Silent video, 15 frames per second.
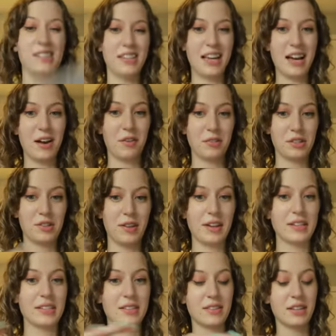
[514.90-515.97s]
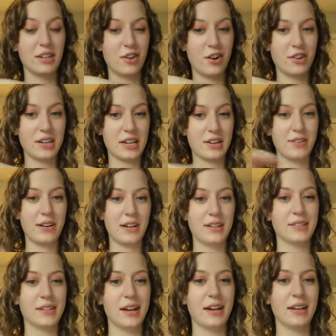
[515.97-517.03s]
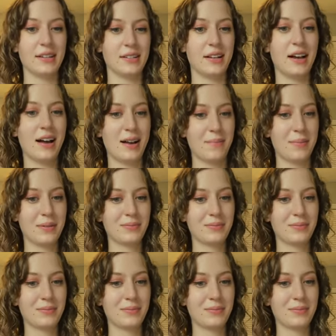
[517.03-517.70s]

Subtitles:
down so the non-decorated sign is up.